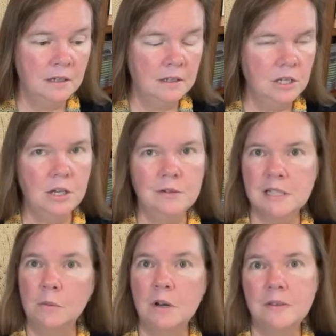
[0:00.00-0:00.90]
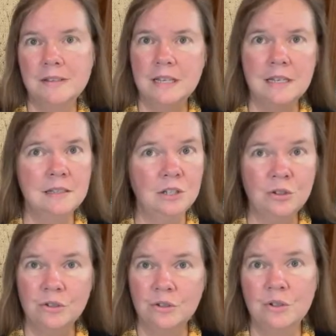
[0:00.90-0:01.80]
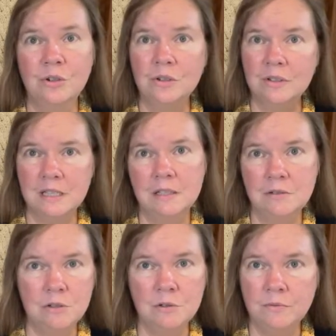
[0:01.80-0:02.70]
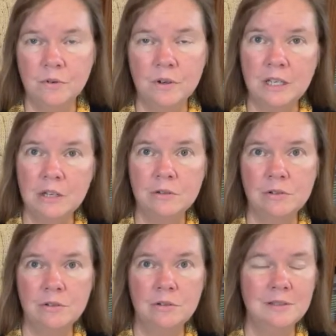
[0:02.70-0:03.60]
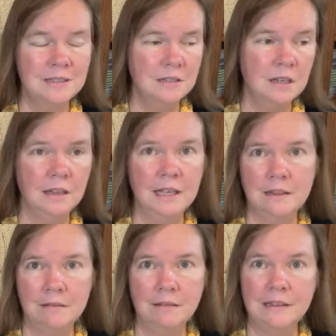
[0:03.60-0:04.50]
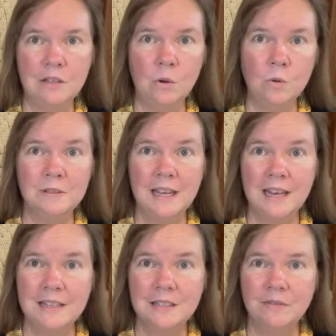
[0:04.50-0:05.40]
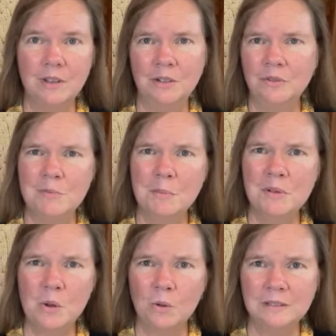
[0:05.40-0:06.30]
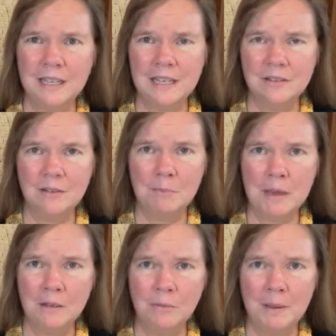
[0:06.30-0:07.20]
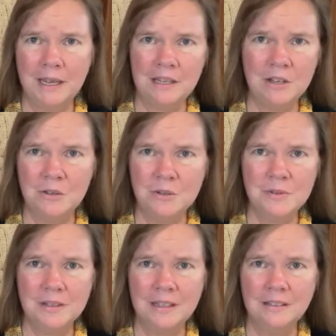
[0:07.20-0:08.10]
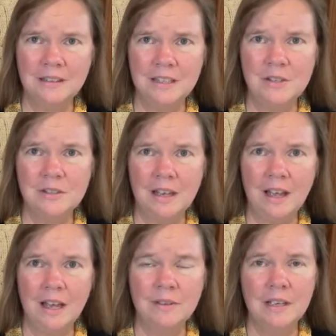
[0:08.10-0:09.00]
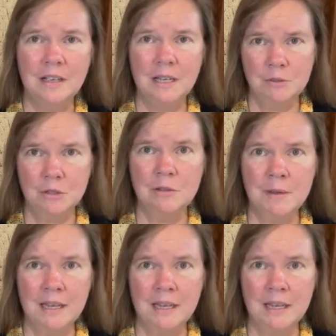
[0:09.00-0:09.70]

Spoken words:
you know, it's not one of those things that you're hooked into for a year or two. It's not like the old days of, I don't know if you remember the old days of the male pantyhose thing that they used to have. I'm showing my